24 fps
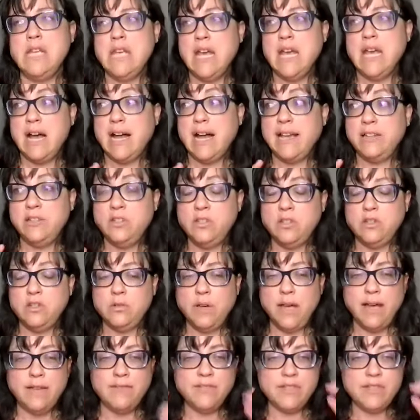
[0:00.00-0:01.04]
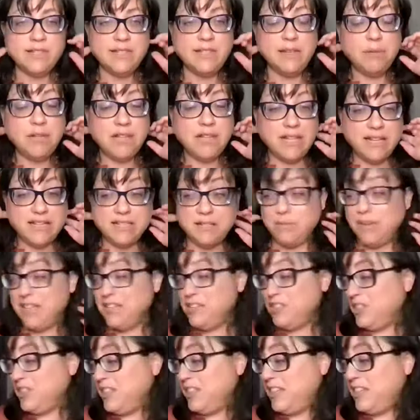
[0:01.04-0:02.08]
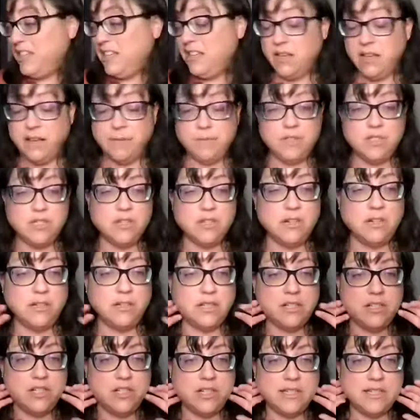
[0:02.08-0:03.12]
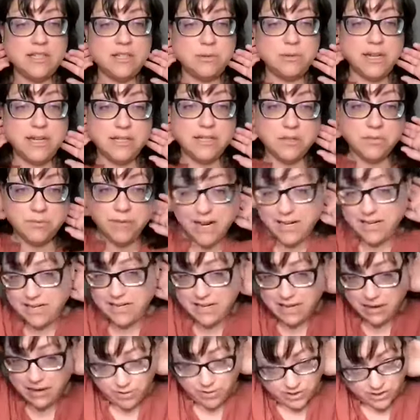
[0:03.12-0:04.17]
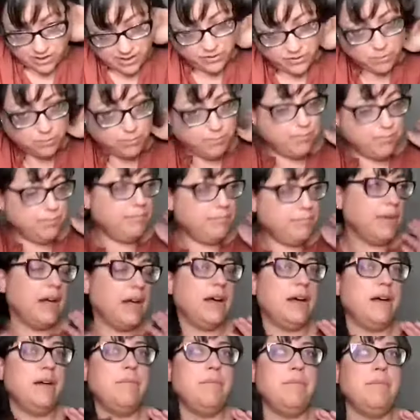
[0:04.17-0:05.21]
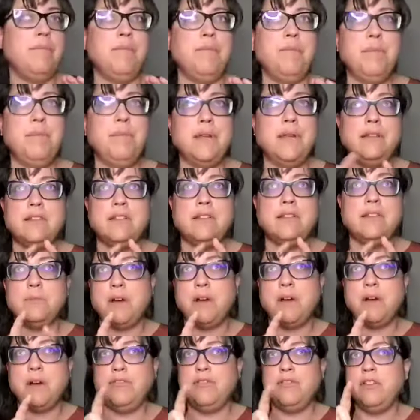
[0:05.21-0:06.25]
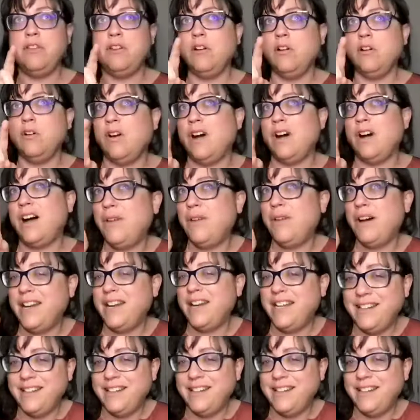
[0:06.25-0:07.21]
I do have a sleep class. I'm just going to launch it this week. It's ready now. I just have to build a spot for you to go, I'm on it,